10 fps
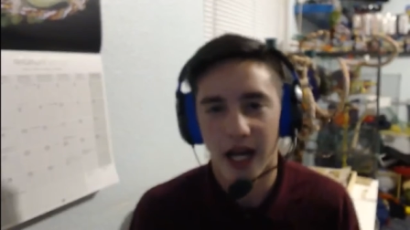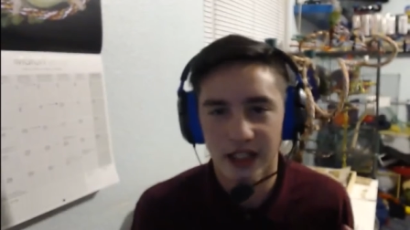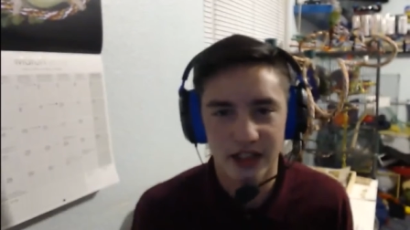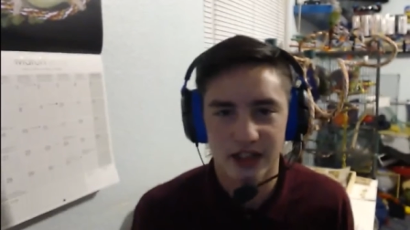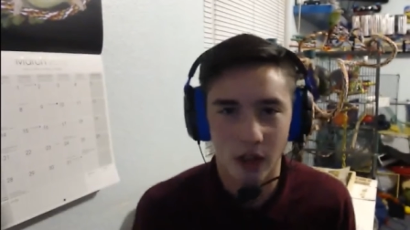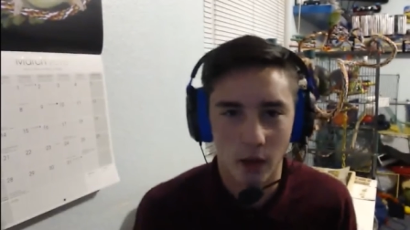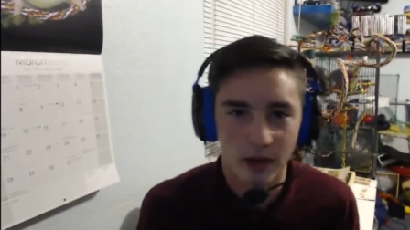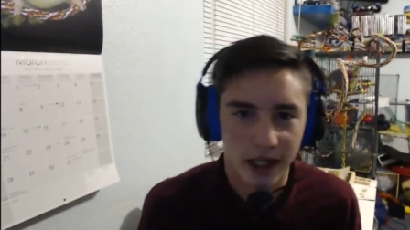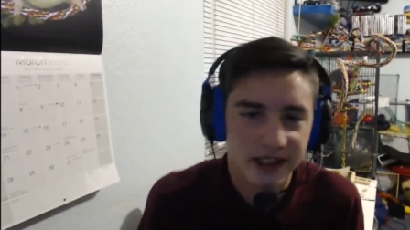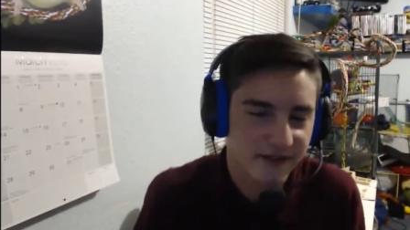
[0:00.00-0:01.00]
I just
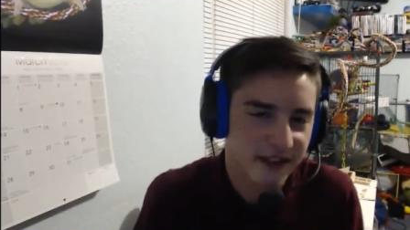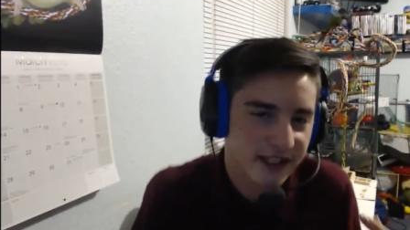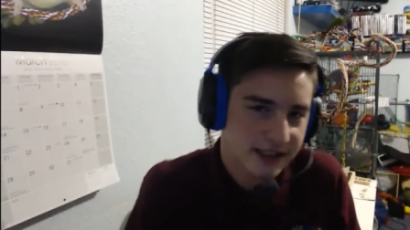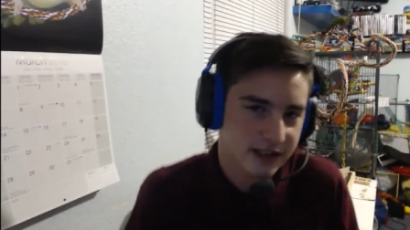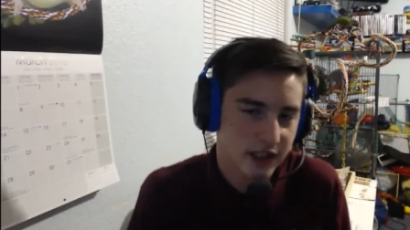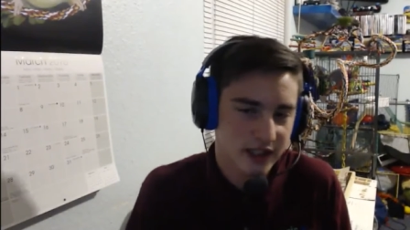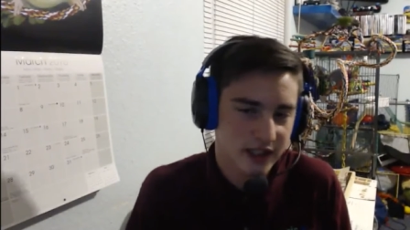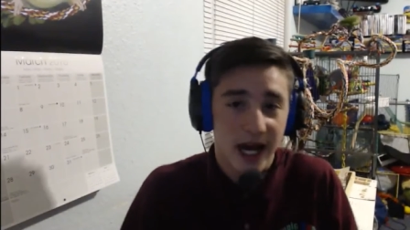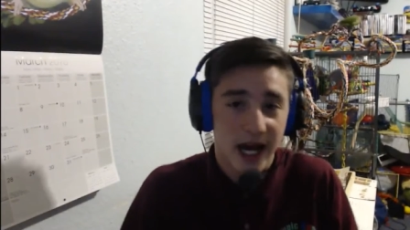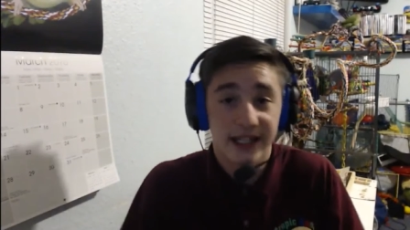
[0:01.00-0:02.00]
don't like the Phoenix Suns.
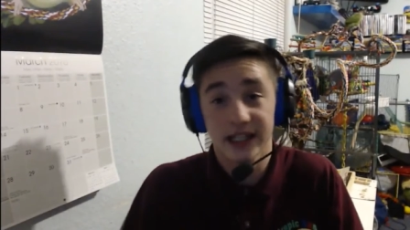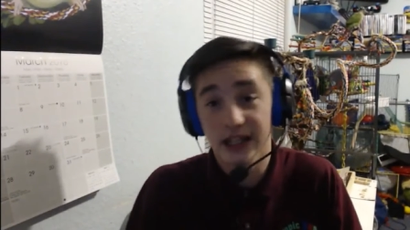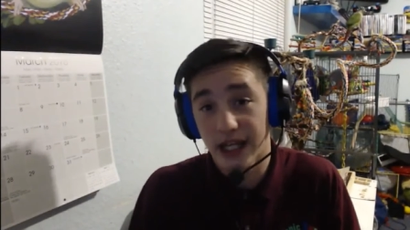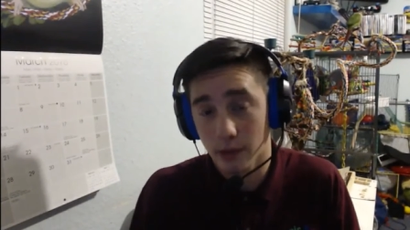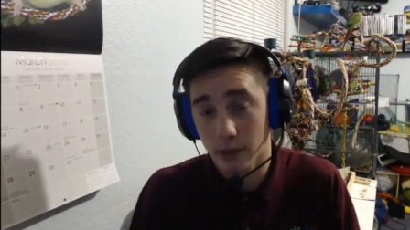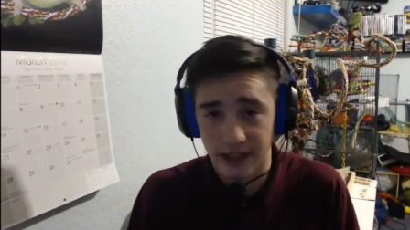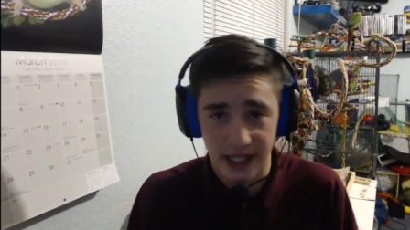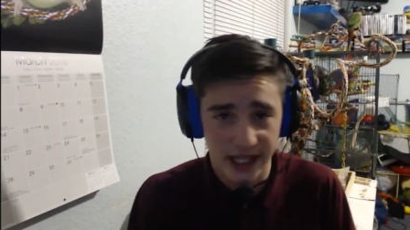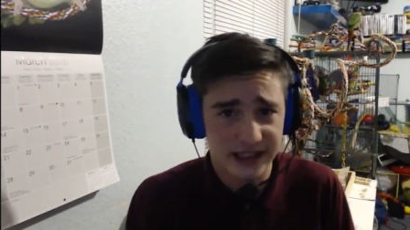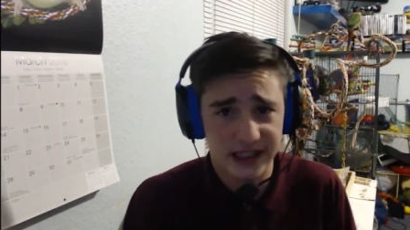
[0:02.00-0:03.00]
I did like them when
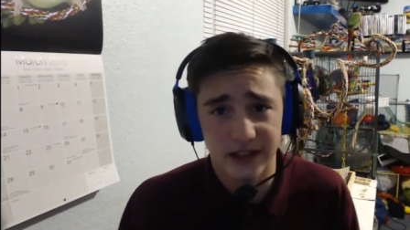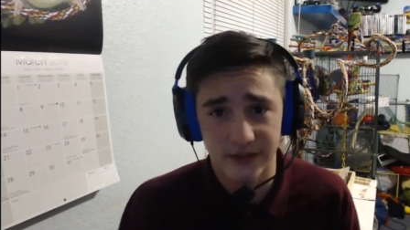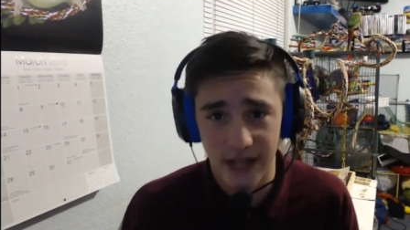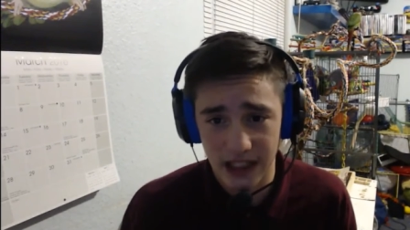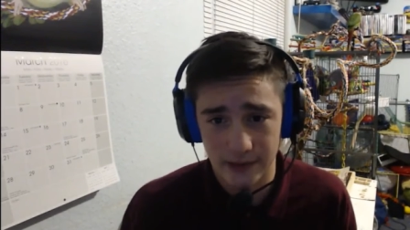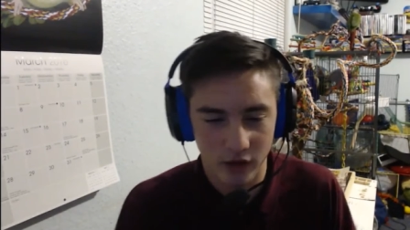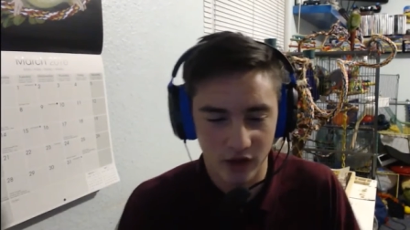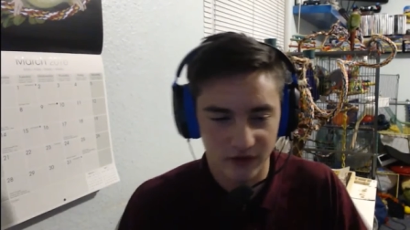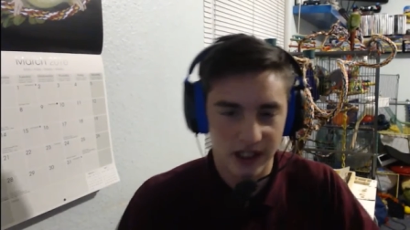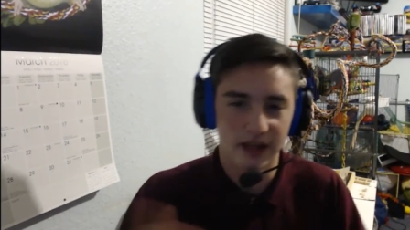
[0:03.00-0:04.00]
they had Steve Nash. I don't
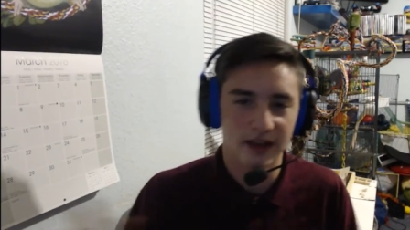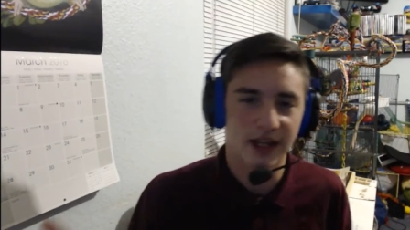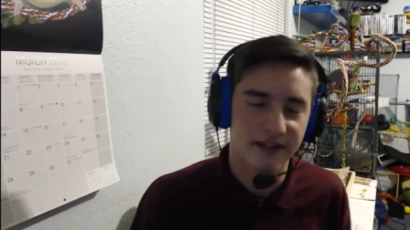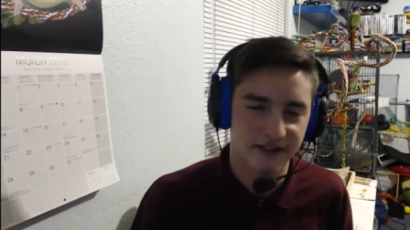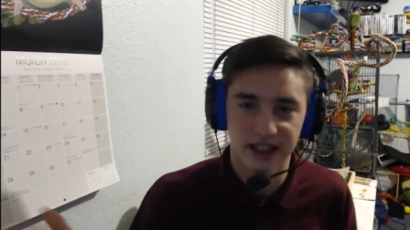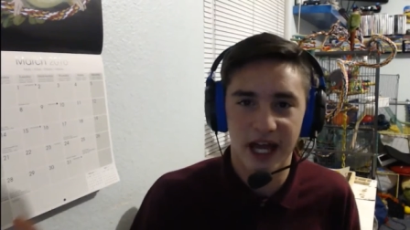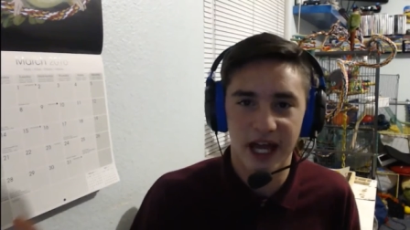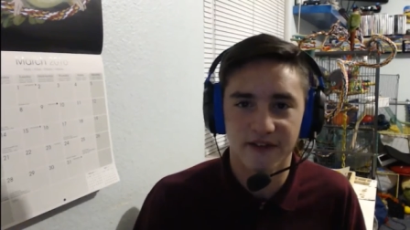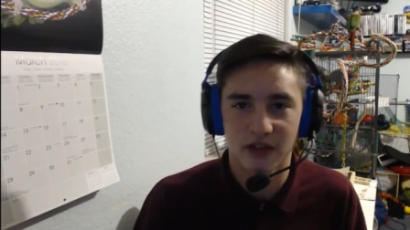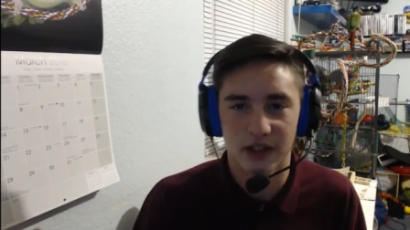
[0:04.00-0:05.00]
know if he got if he
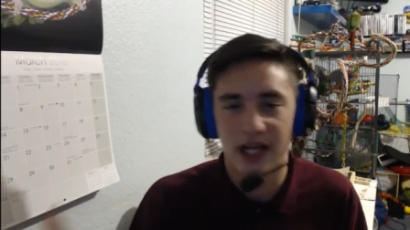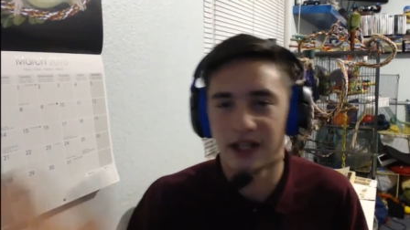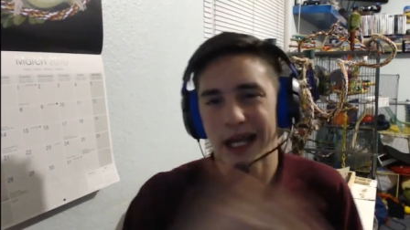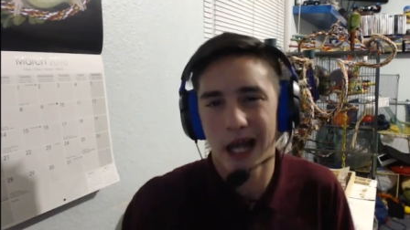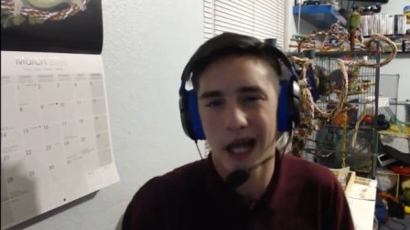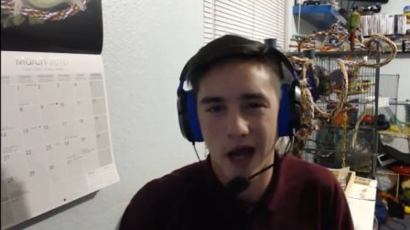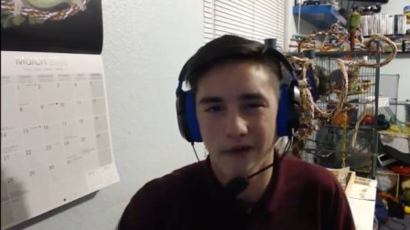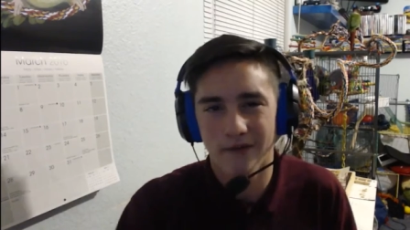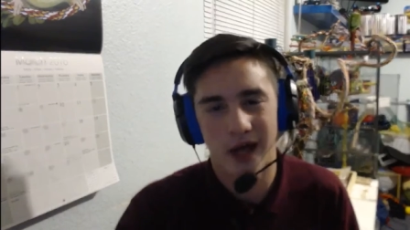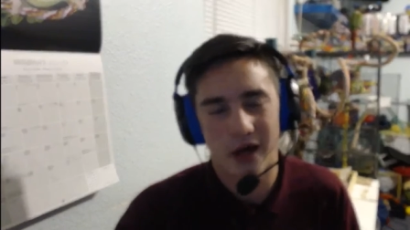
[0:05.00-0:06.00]
left, he got laid
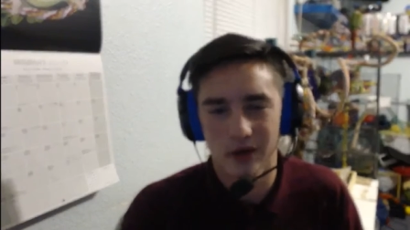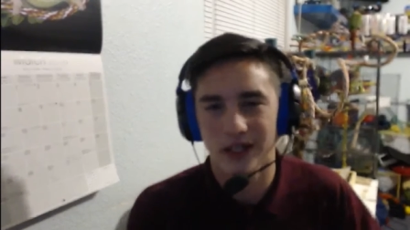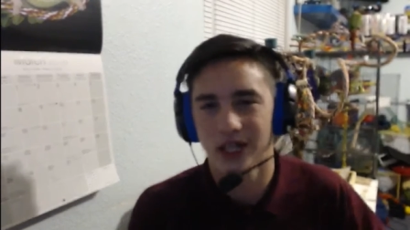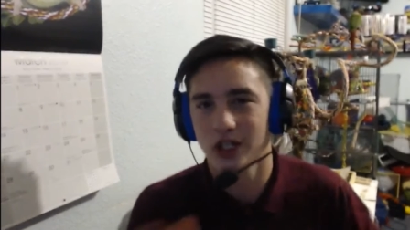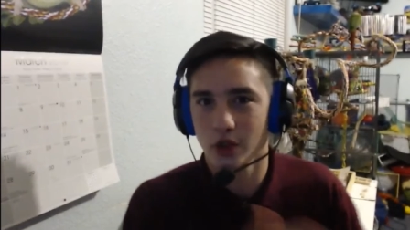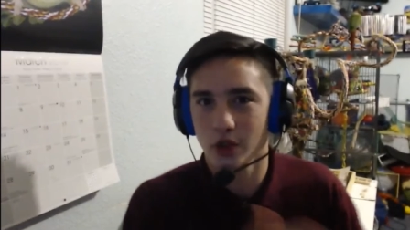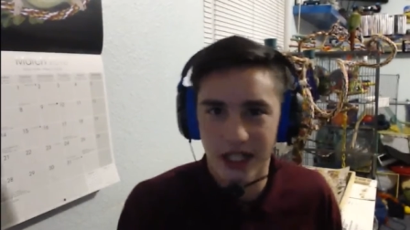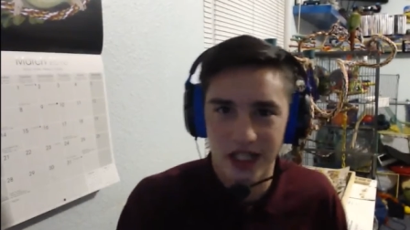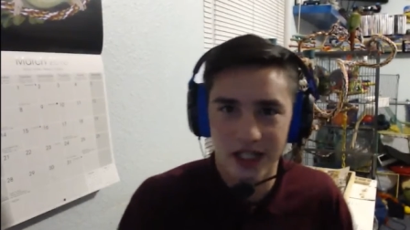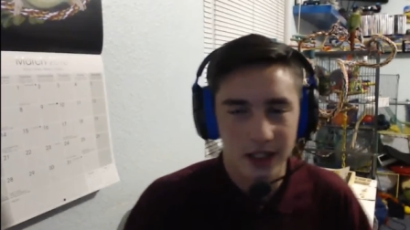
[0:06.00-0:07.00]
off. I don't know if he got
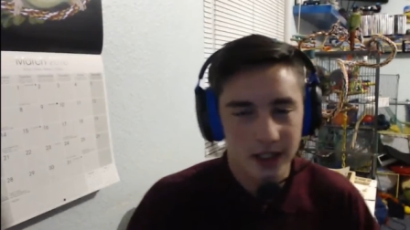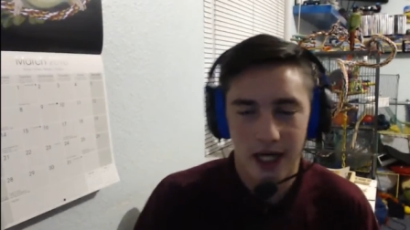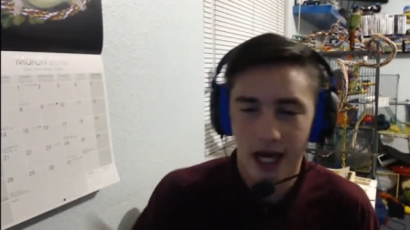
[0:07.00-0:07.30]
traded.